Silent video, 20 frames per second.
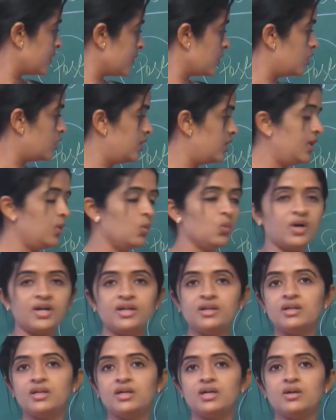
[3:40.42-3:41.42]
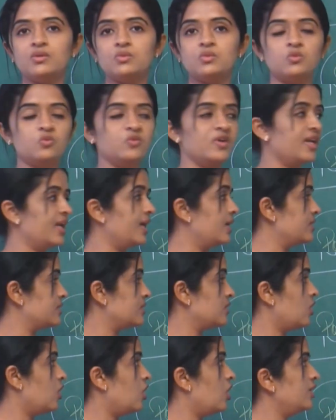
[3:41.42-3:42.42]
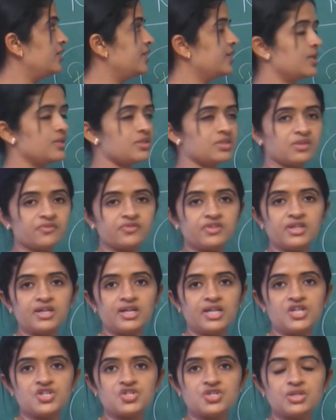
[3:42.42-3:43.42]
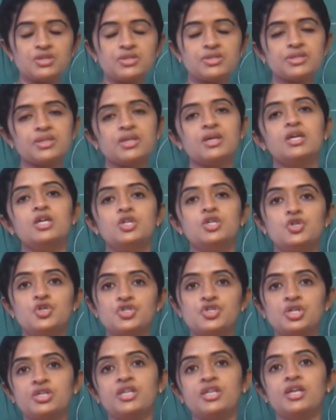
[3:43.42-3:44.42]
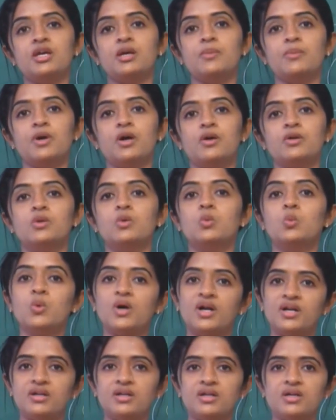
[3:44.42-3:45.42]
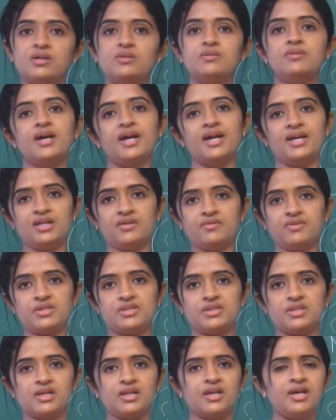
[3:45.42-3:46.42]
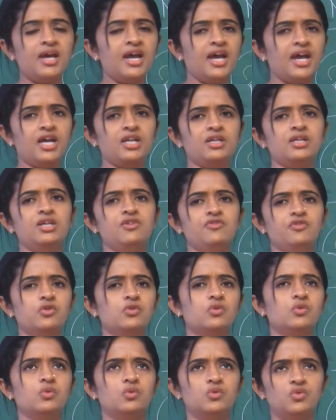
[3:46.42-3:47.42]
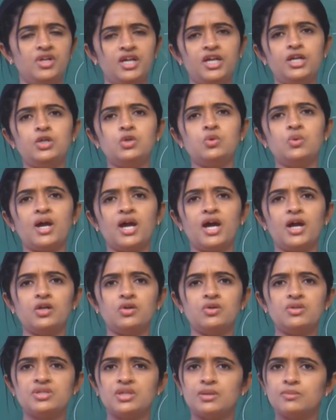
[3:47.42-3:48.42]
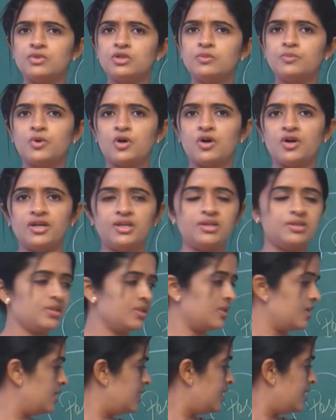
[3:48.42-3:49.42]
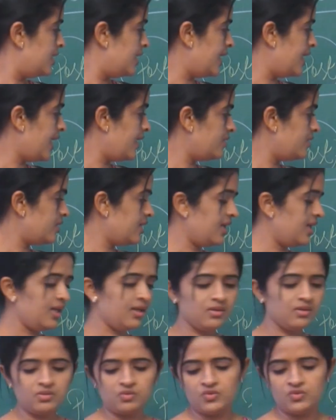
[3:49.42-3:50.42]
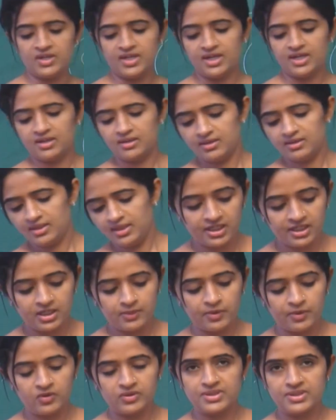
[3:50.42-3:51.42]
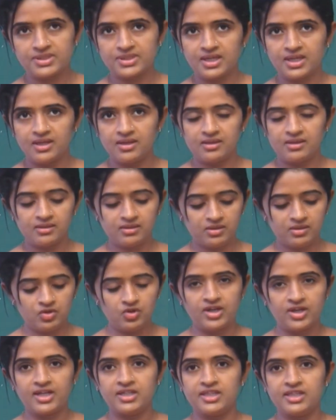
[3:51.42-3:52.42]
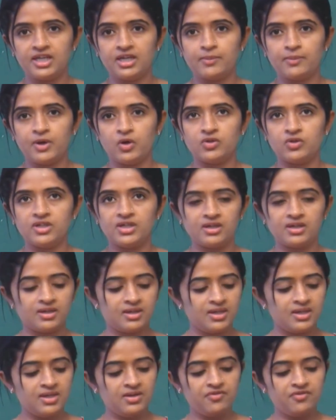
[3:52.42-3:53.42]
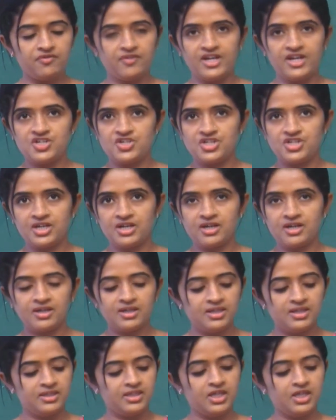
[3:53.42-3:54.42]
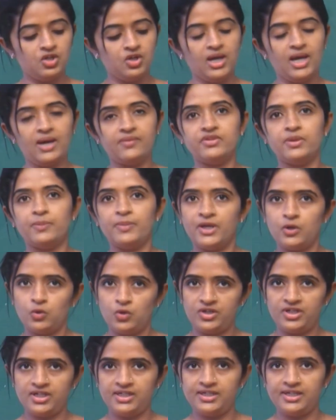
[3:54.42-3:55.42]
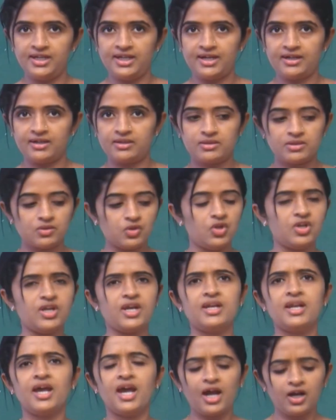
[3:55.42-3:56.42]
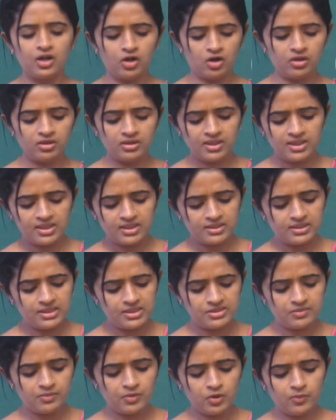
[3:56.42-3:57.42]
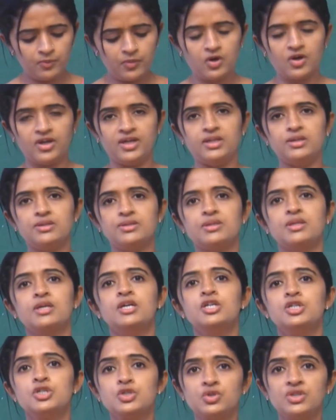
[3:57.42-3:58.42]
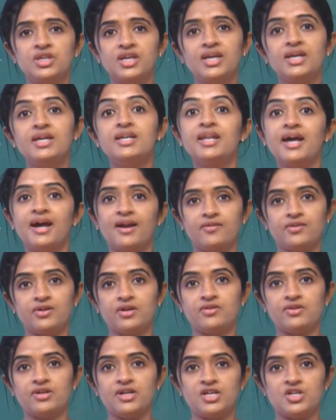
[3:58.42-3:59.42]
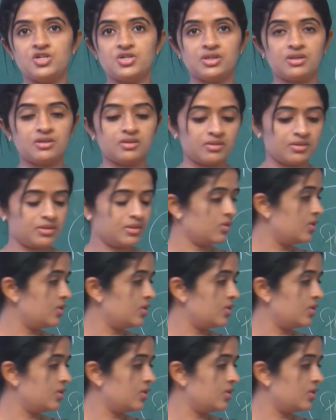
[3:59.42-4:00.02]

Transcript: only one nerve, whereas all the rest of the relations you should think about one nerve and a vessel. And if you need to add on some more points, laterally we can think about the skin, you can think about the fascia, then you have the parotid gland. So, you can add on these more points to the lateral relation. So,